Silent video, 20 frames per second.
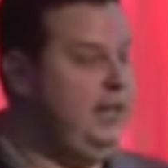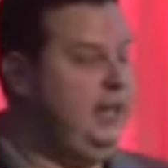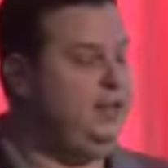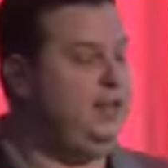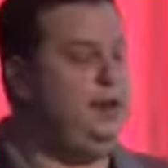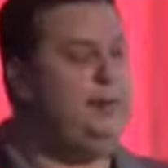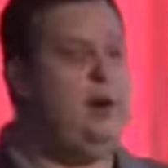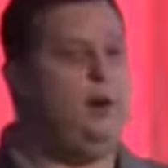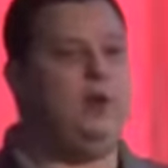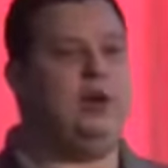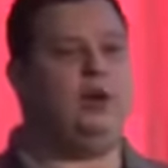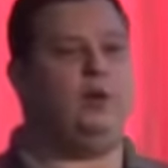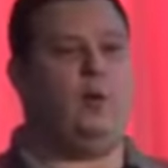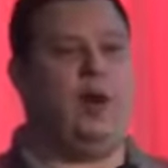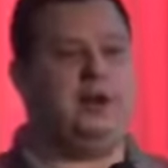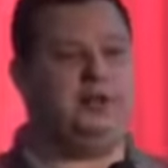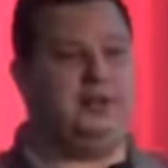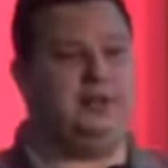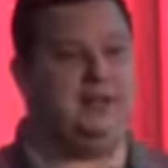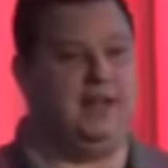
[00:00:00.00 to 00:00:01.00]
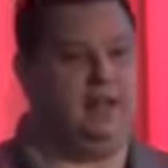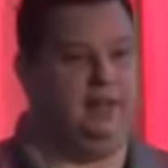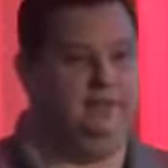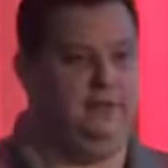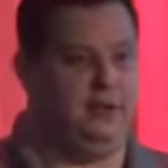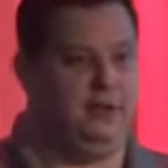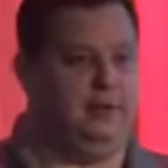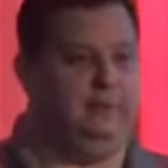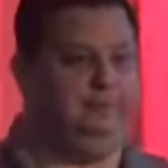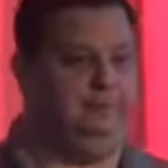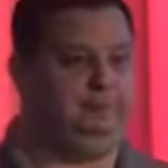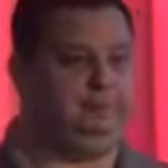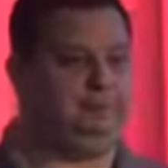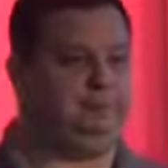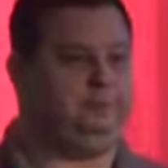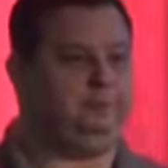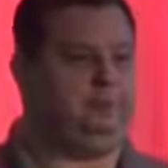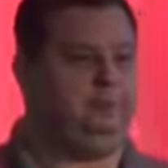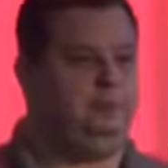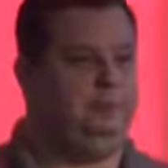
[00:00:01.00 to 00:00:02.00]
Think about when you're watching television.
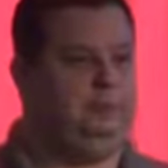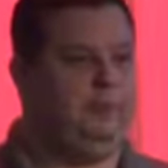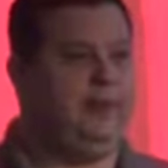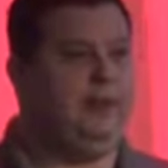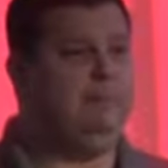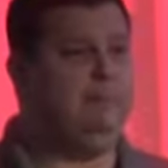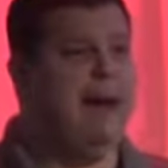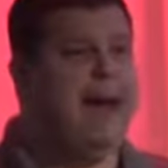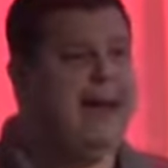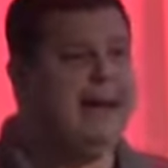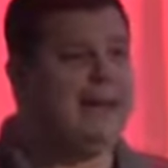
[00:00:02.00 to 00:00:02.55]
My